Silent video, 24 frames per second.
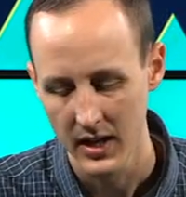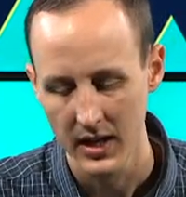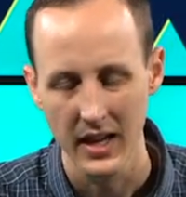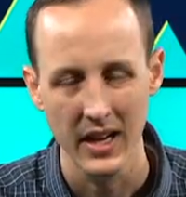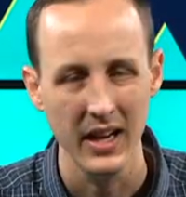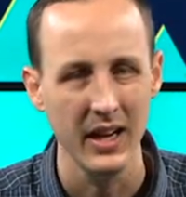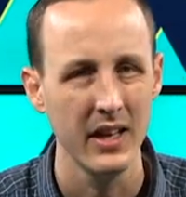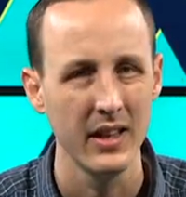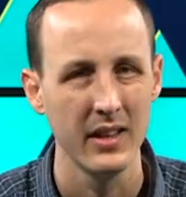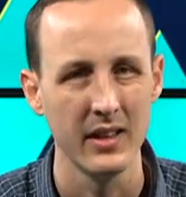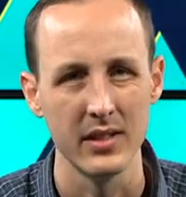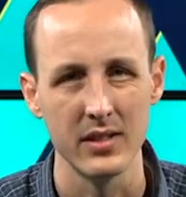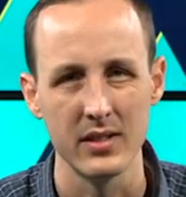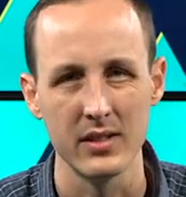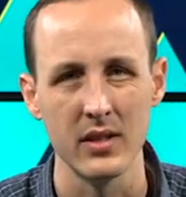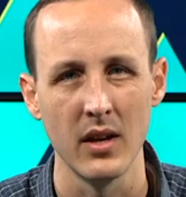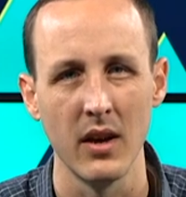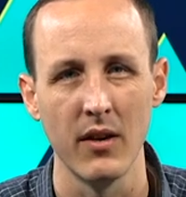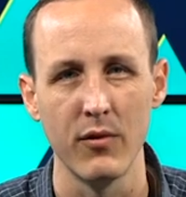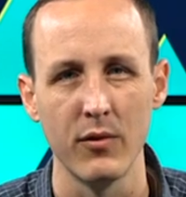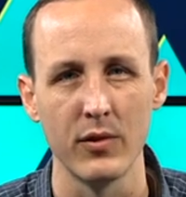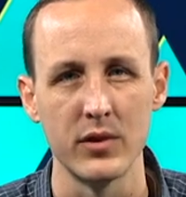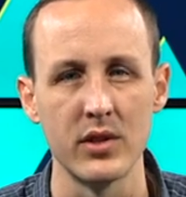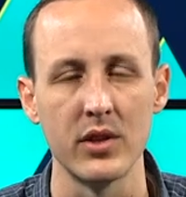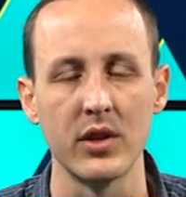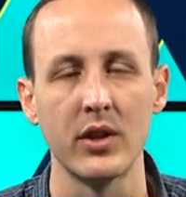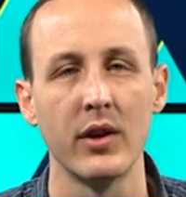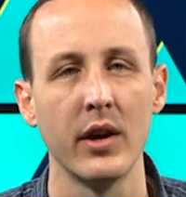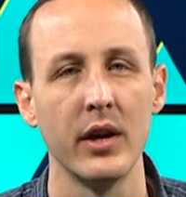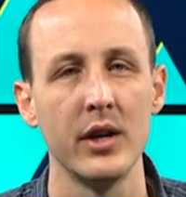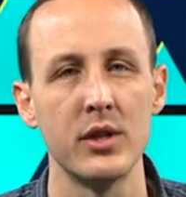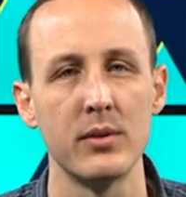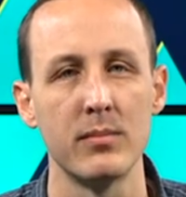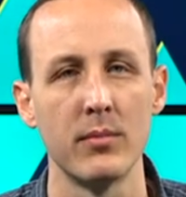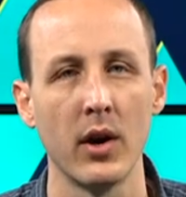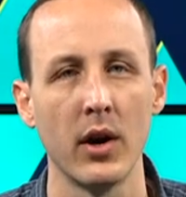any of this stuff with
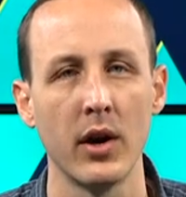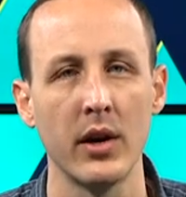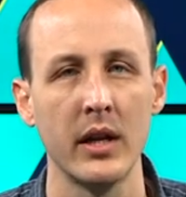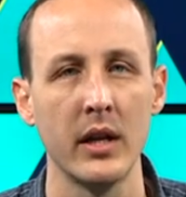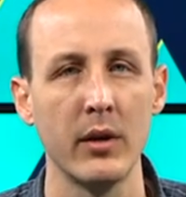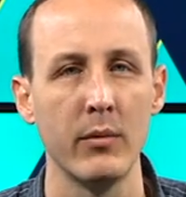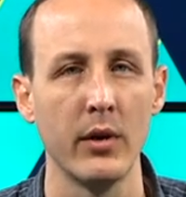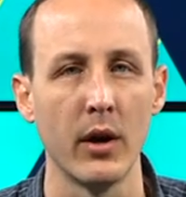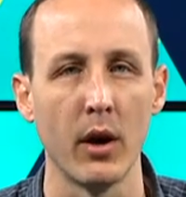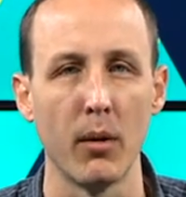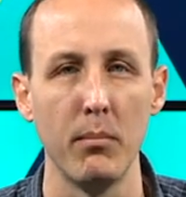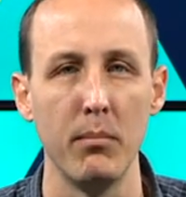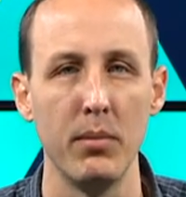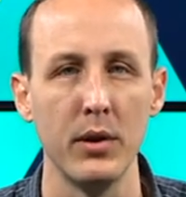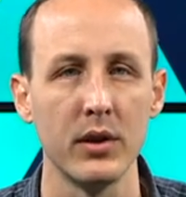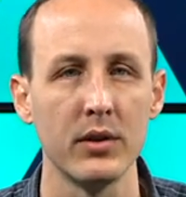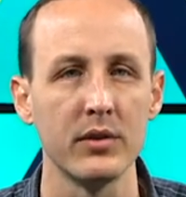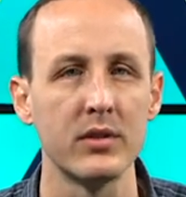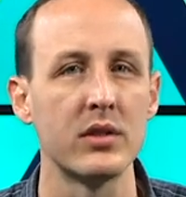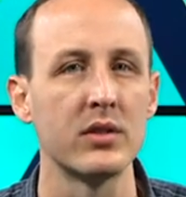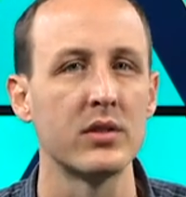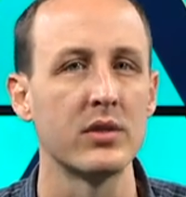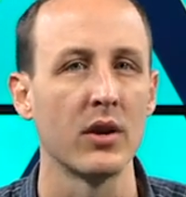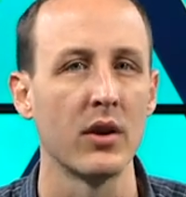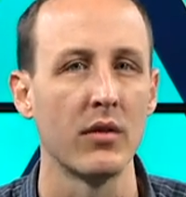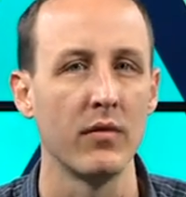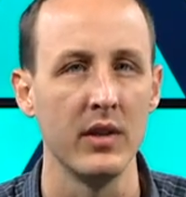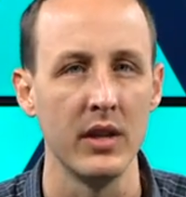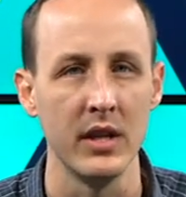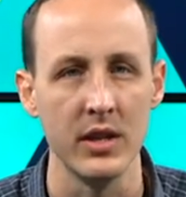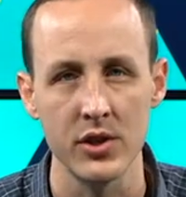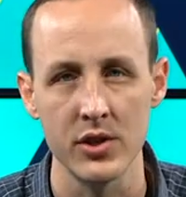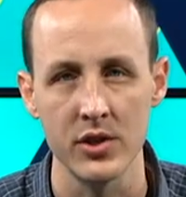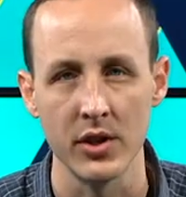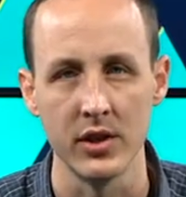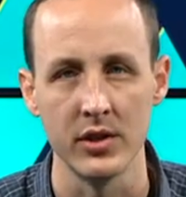Secure Agent Marketing, we are built to serve the
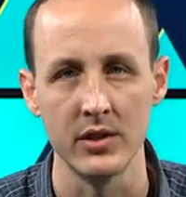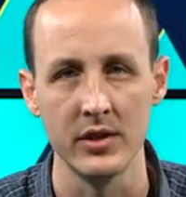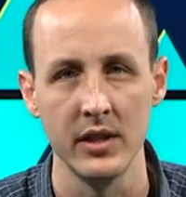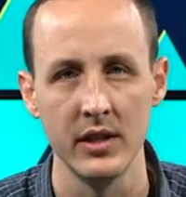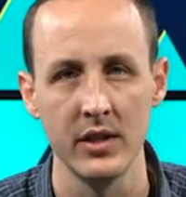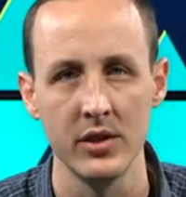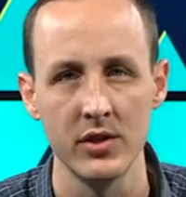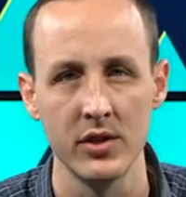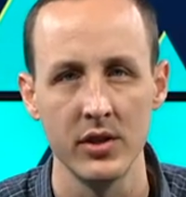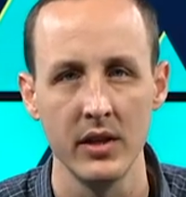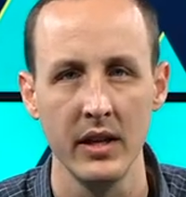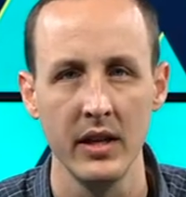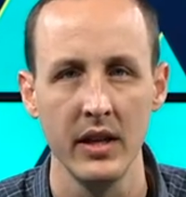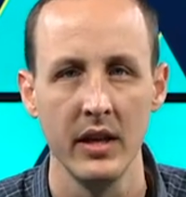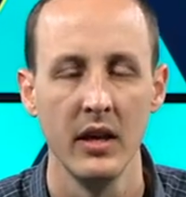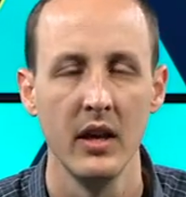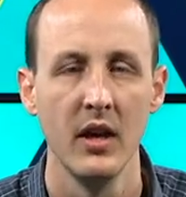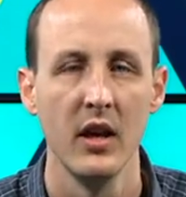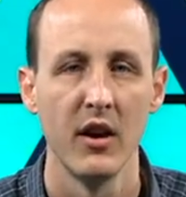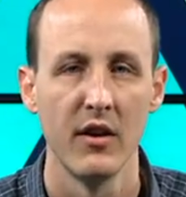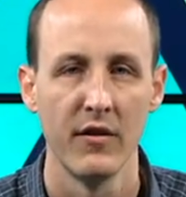insurance industry.